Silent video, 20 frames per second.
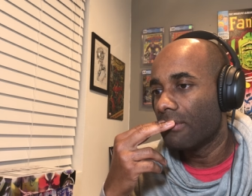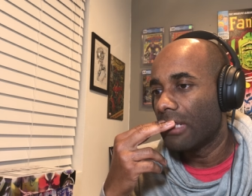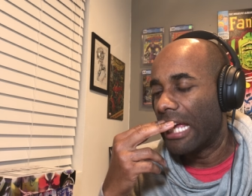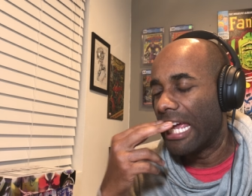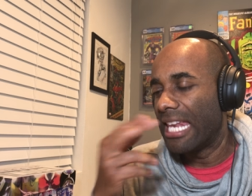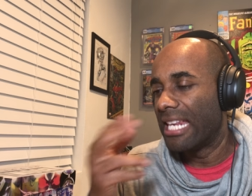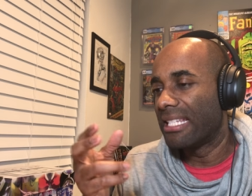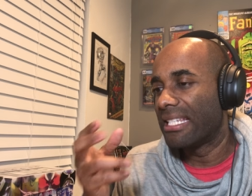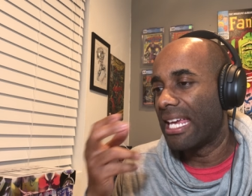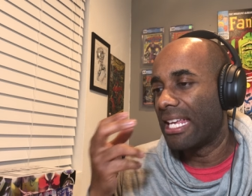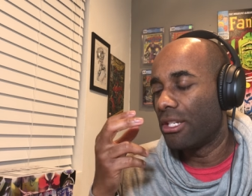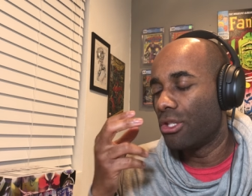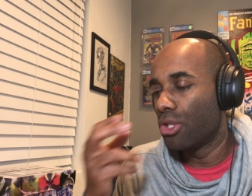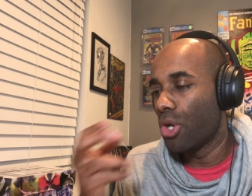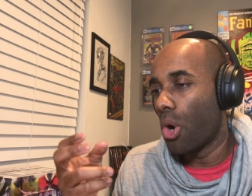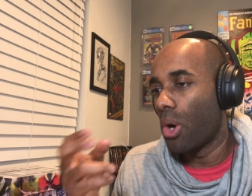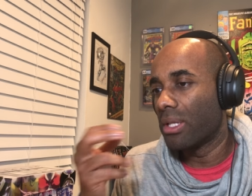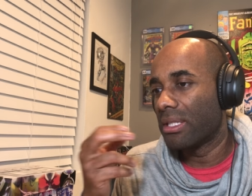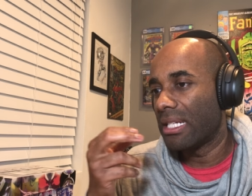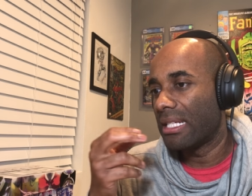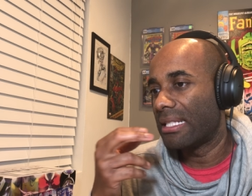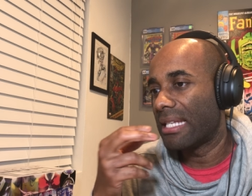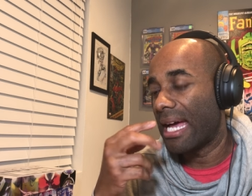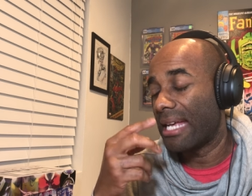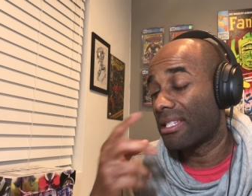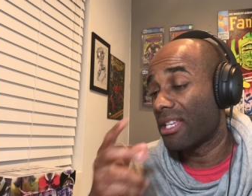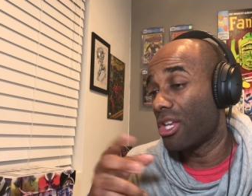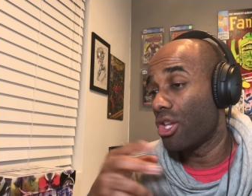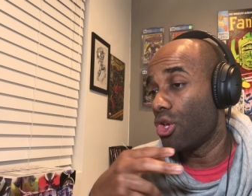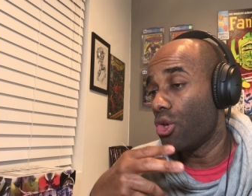It is a daunting
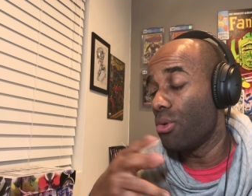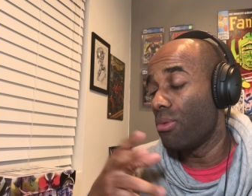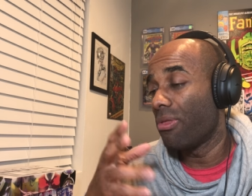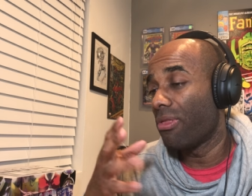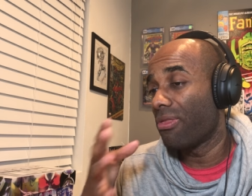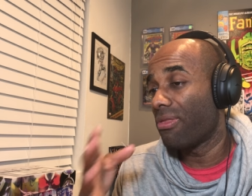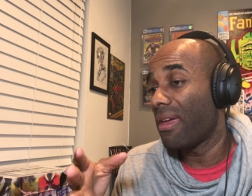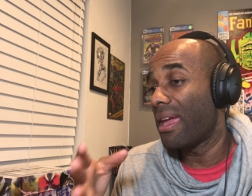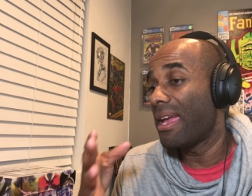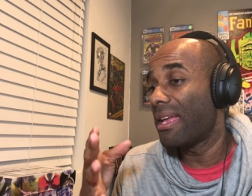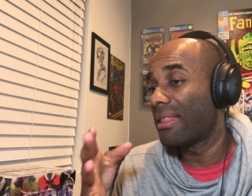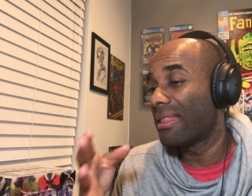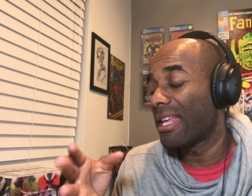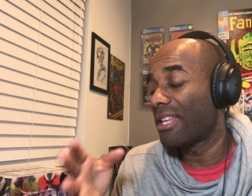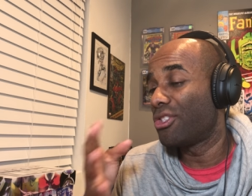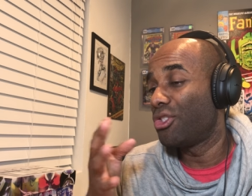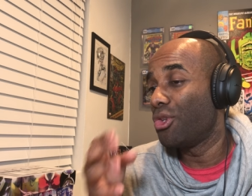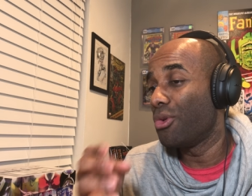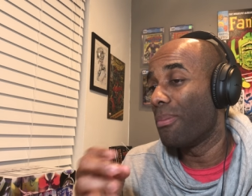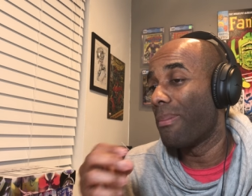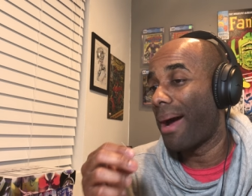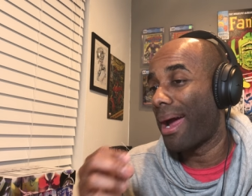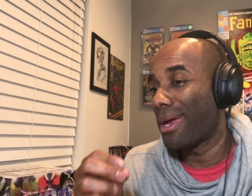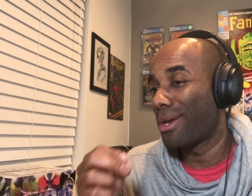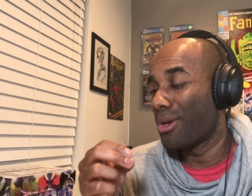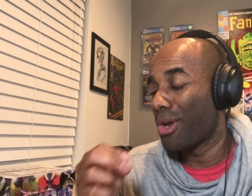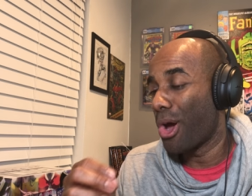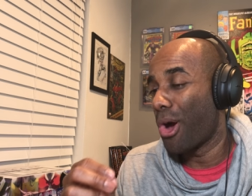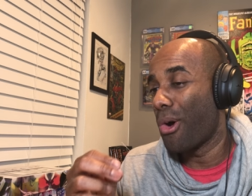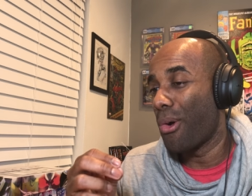task. And you think that you
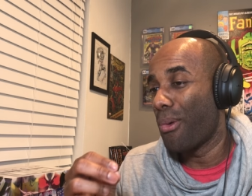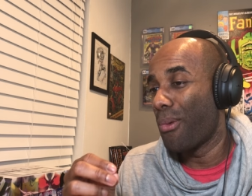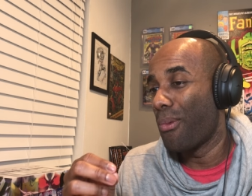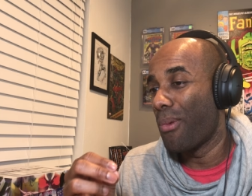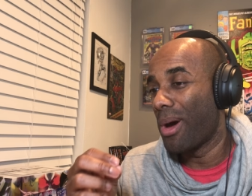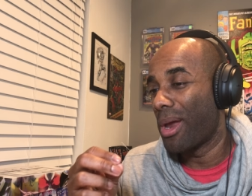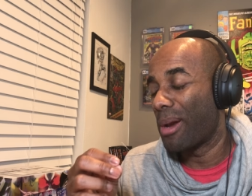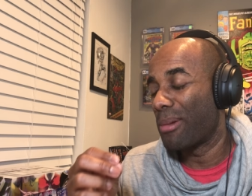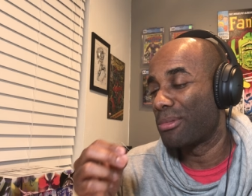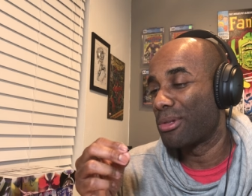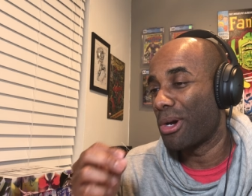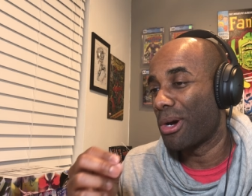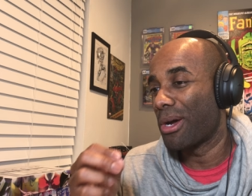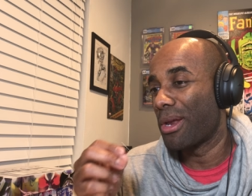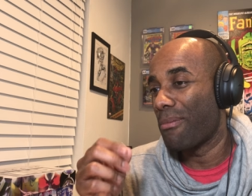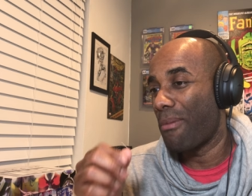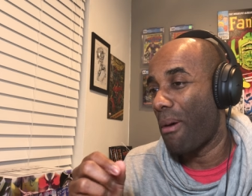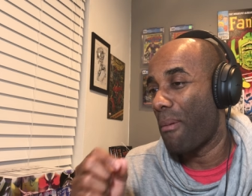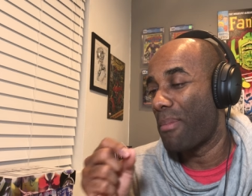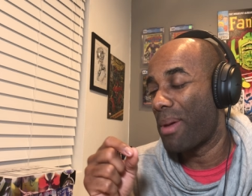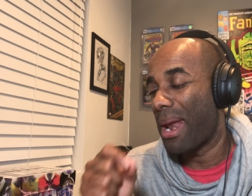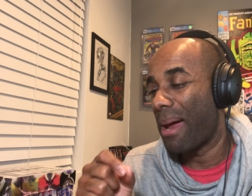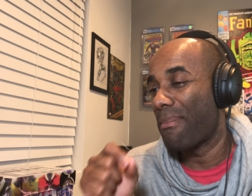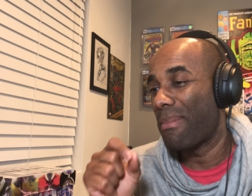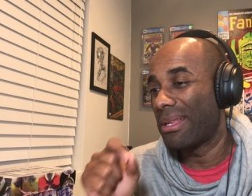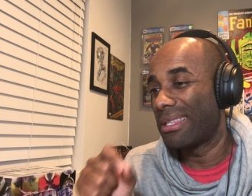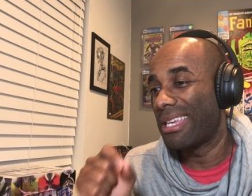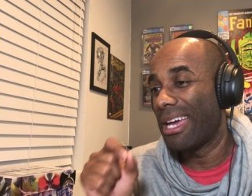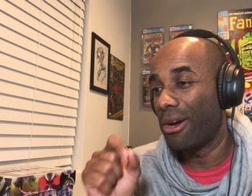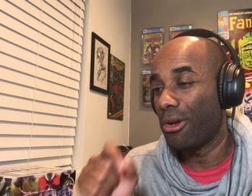might know what I'm talking about, but I'm
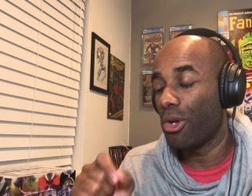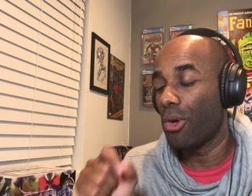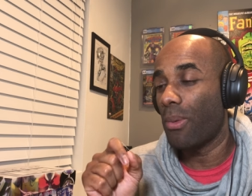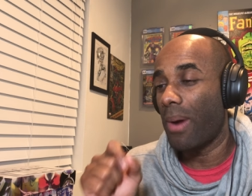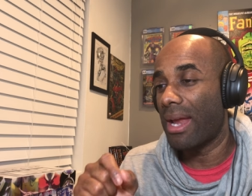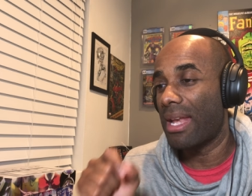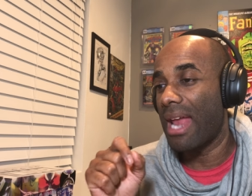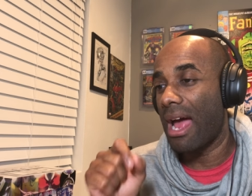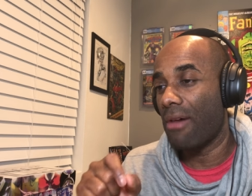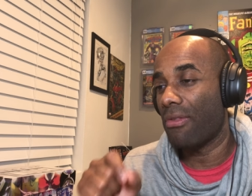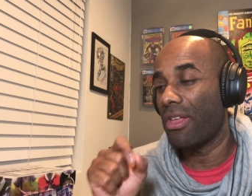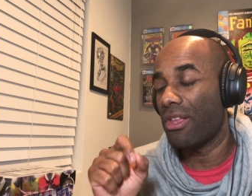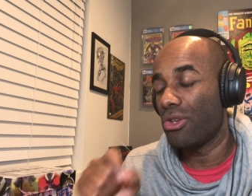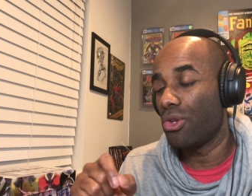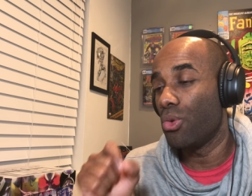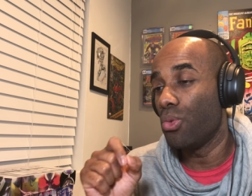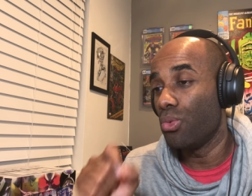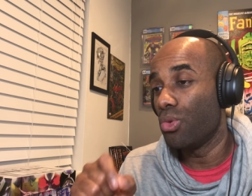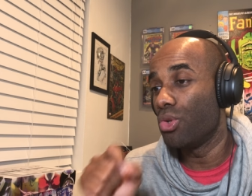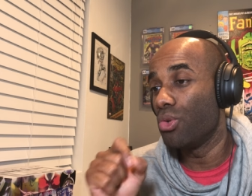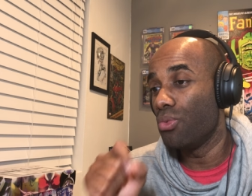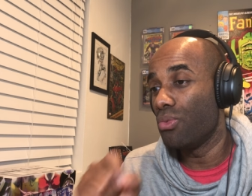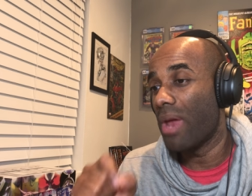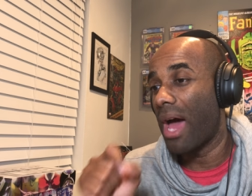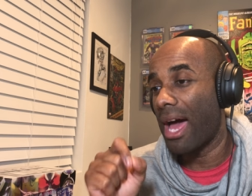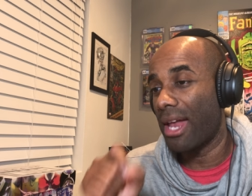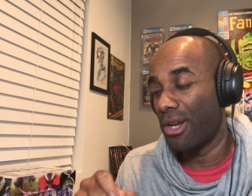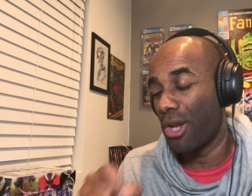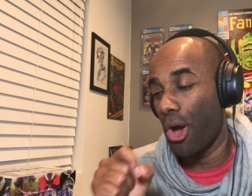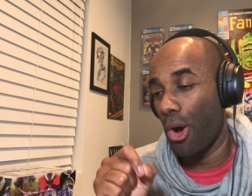going to tell you right now that you do
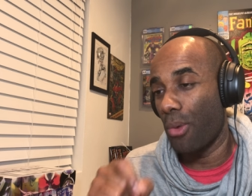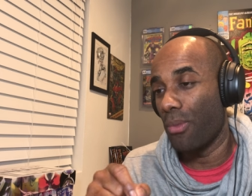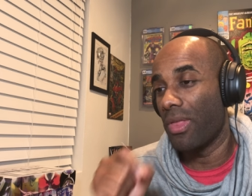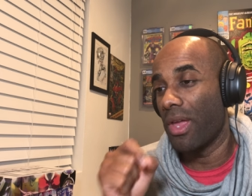not know.